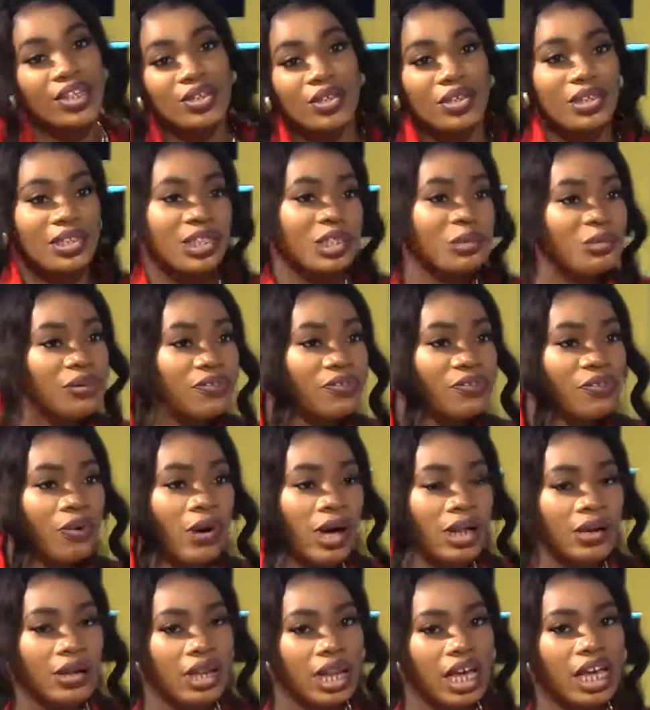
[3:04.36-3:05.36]
done this before.
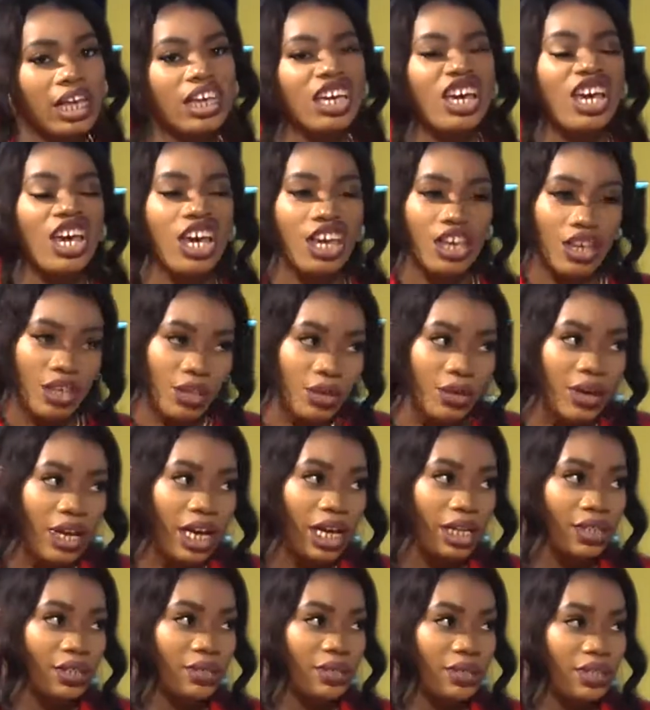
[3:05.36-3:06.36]
And they're like, you
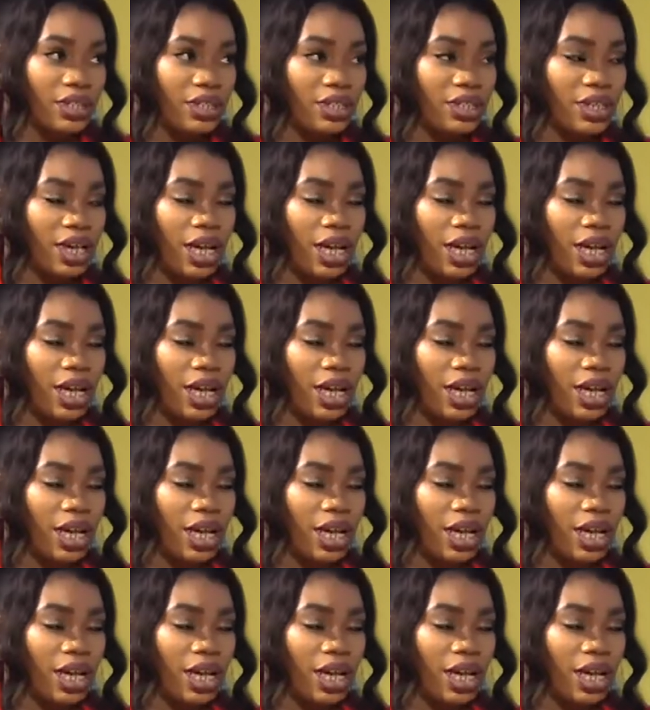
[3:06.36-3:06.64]
can do it.